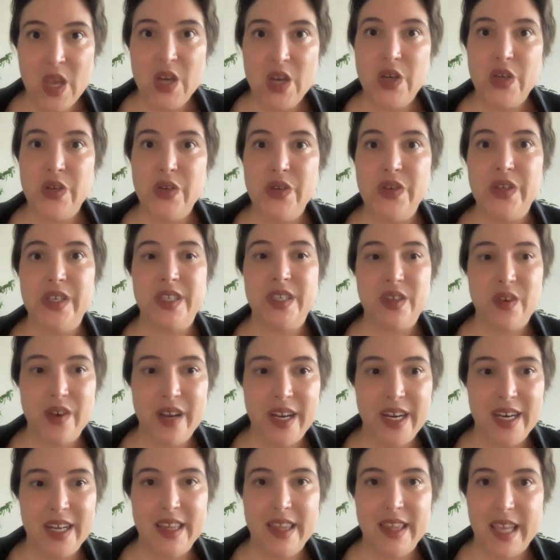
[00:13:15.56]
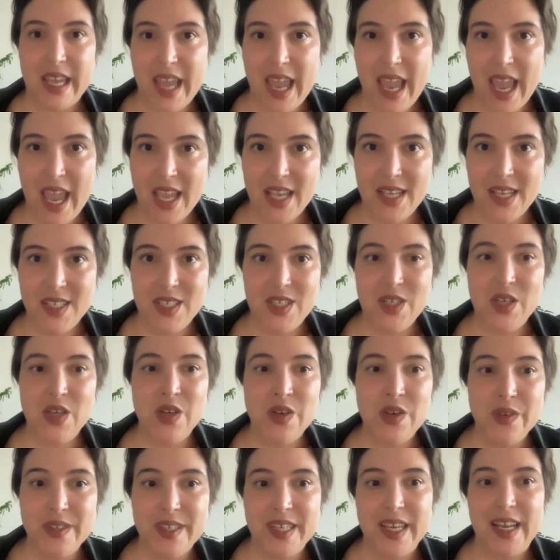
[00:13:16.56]
to discredit the case
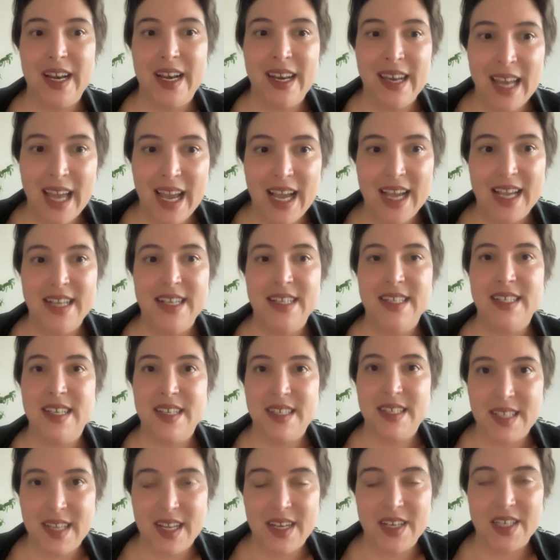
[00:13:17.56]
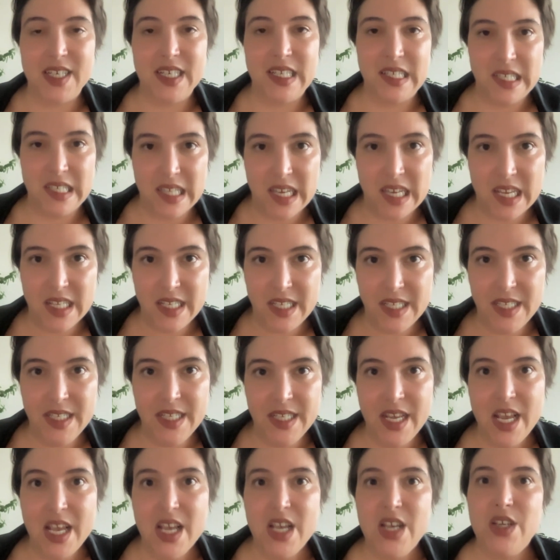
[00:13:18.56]
using lies such as
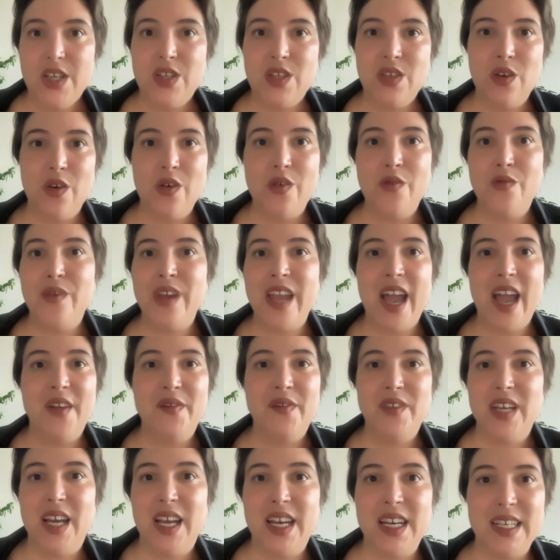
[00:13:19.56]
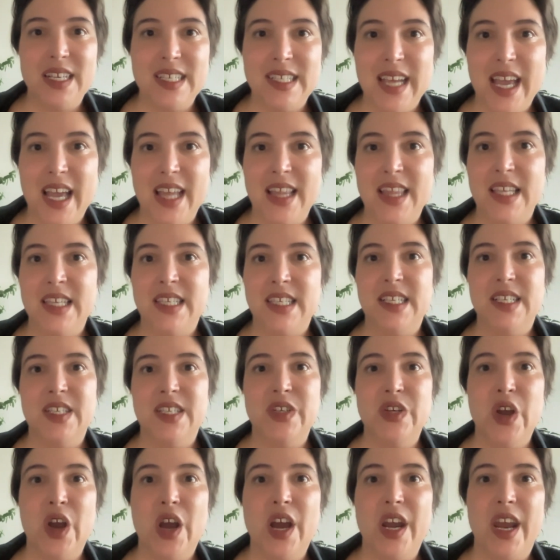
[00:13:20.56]
this. So we have to understand this
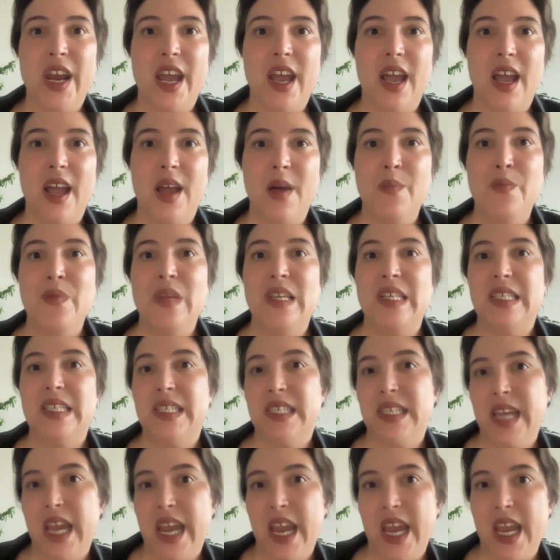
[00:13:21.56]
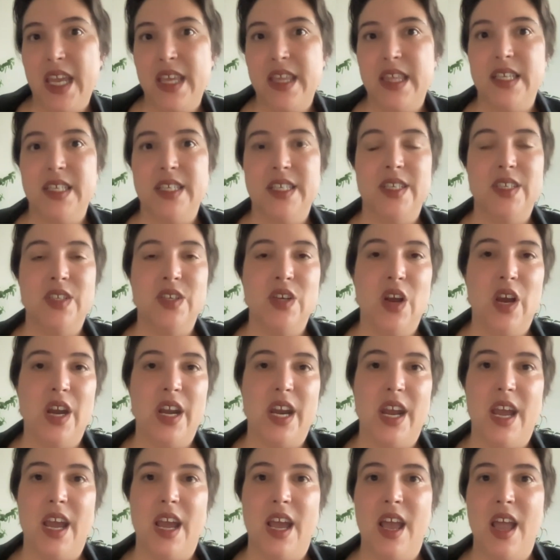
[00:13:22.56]
is not a mistake. This is
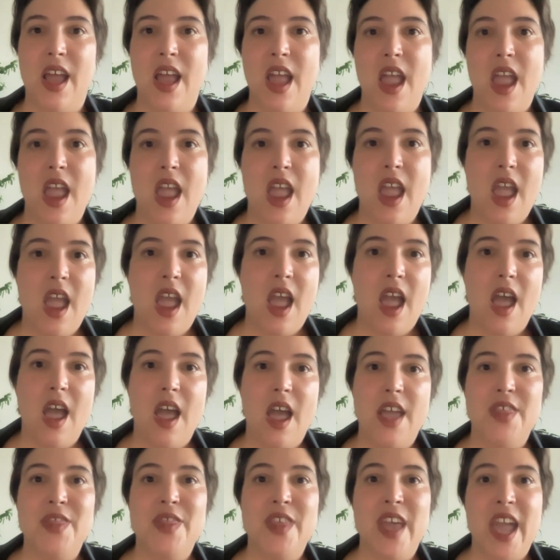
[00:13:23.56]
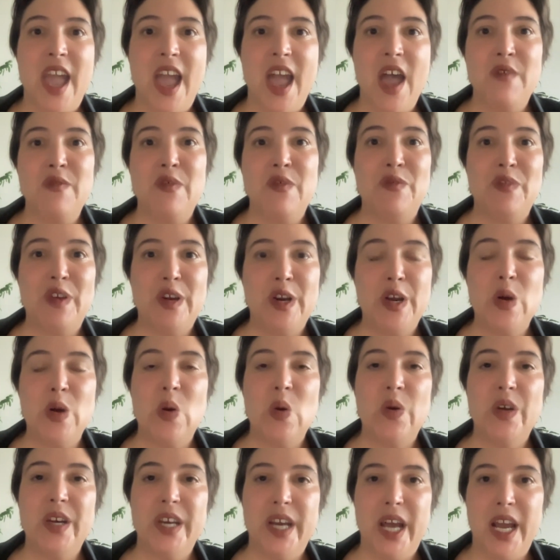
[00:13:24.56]
not they have a very
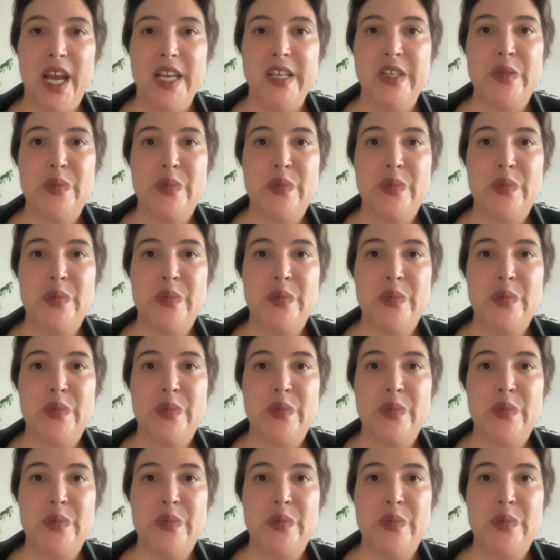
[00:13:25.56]
organized